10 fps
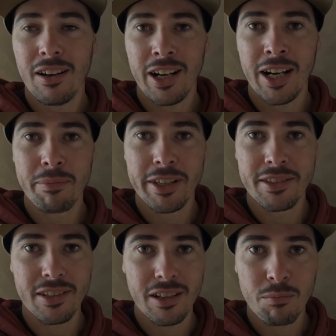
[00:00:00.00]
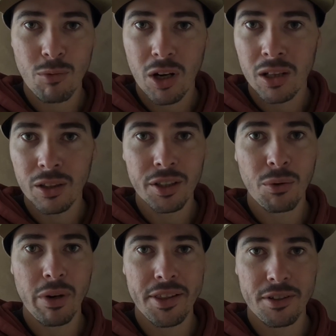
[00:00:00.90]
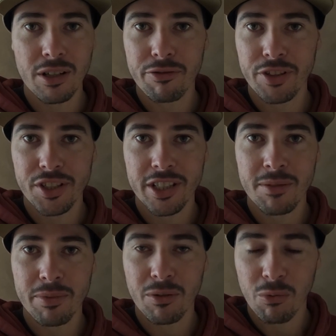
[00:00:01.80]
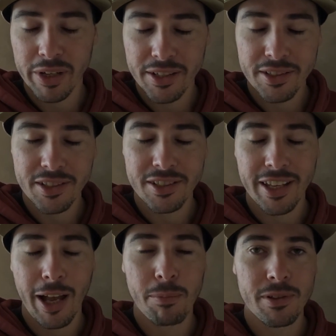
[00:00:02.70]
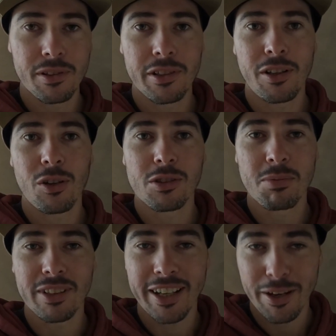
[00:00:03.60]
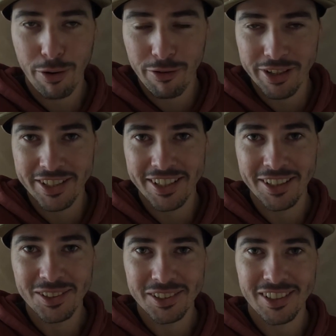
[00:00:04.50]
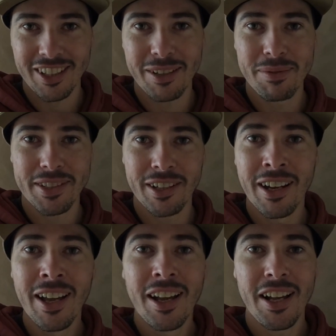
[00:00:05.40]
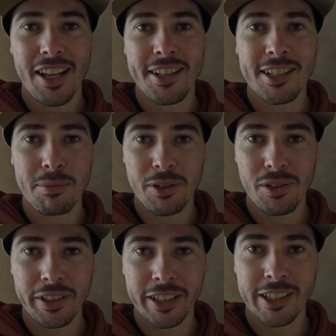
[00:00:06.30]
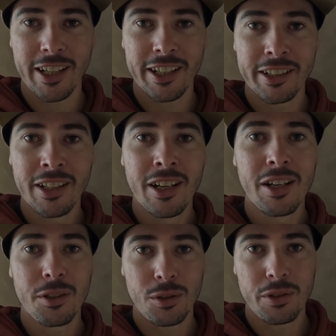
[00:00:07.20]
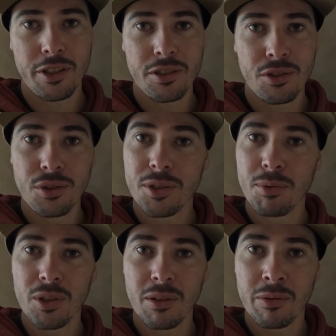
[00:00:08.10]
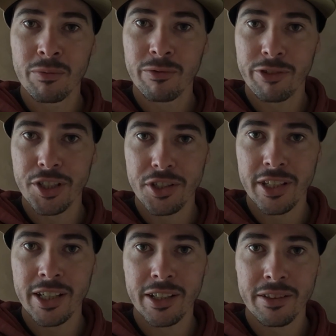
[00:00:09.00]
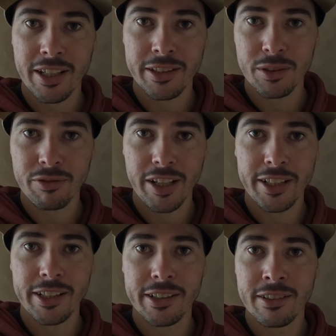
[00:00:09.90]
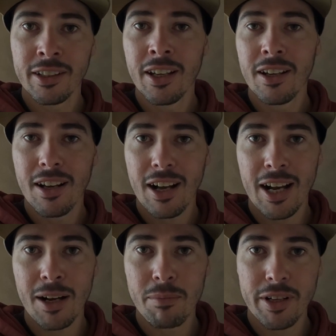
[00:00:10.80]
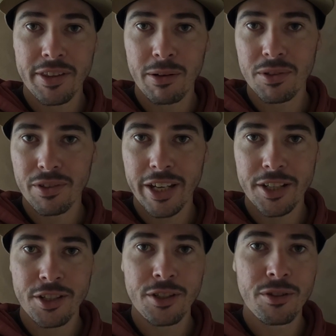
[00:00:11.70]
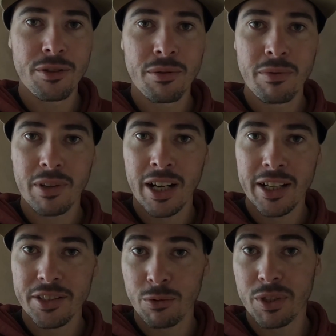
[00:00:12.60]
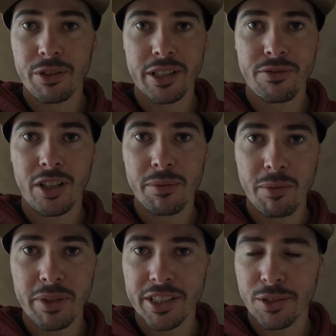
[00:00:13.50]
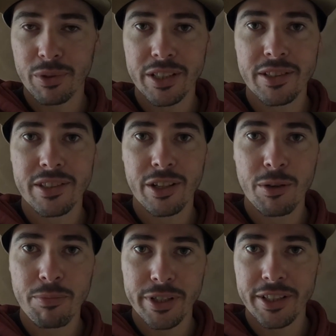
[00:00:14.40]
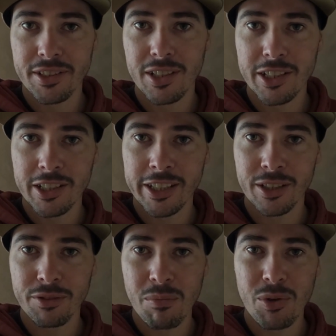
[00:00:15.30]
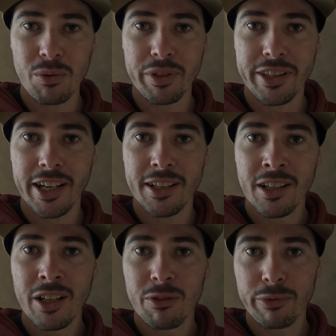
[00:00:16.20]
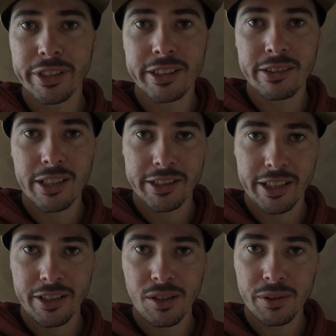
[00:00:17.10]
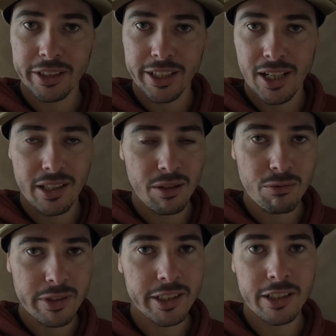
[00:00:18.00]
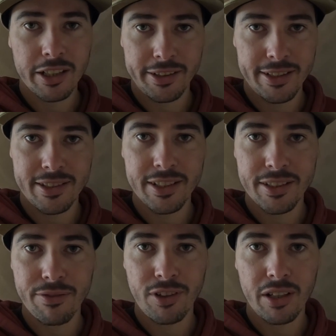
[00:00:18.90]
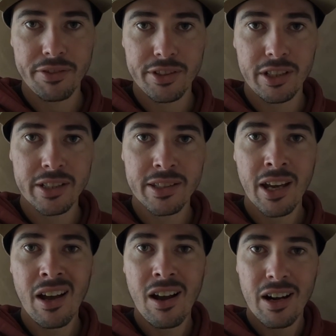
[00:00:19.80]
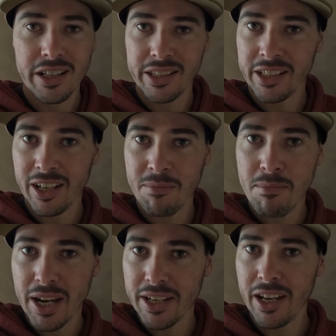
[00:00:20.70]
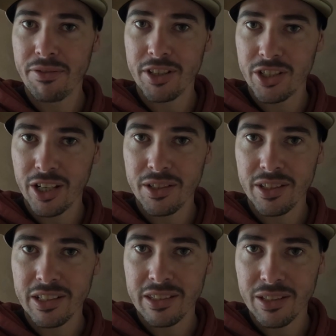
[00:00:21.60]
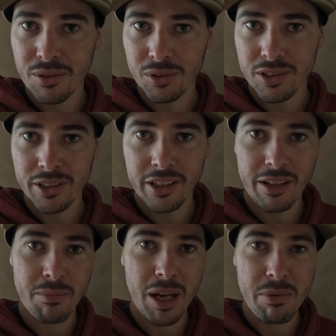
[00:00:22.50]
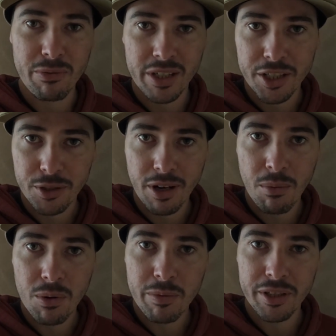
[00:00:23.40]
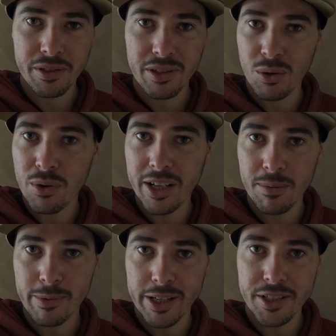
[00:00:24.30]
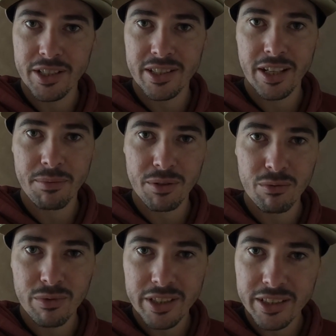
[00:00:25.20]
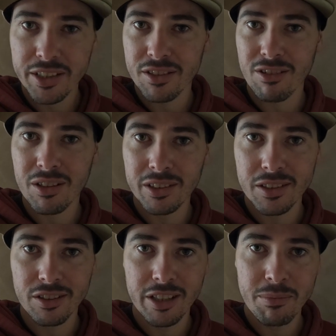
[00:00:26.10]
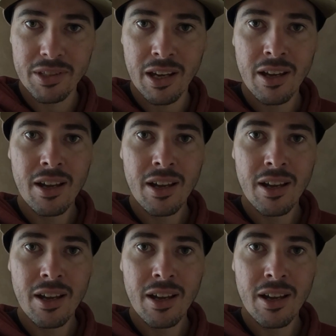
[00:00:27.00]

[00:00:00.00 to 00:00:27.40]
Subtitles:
There's a lot of weather I'll fish in, but wind is just absolutely horrible every single time. So ended up calling it a day. Caught those 2 smaller fish there, that little flathead, and that was on that new squidtrex vibe, the mini squid. So pretty excited to get off the board with that. Really like that golden color, really like that 65 size. I think I may have to change the assist hooks on it and maybe run a treble, because the hookup rate just seemed to really struggle at times.